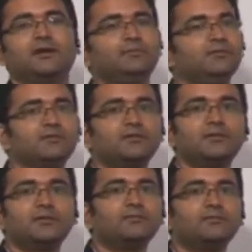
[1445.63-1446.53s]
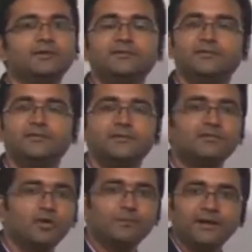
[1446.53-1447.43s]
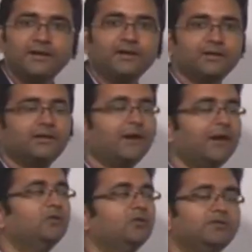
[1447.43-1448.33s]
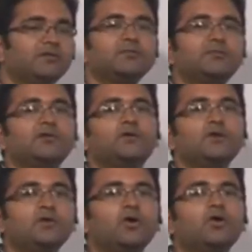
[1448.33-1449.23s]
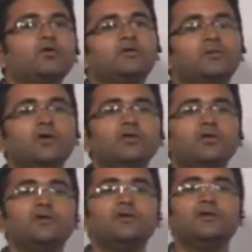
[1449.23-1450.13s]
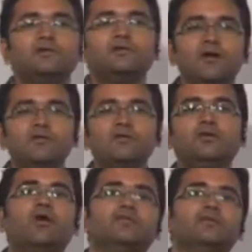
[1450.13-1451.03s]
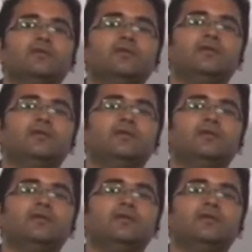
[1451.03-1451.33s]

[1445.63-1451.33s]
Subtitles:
that means such systems are not practical, and those systems are known as non-causal, because without the cause,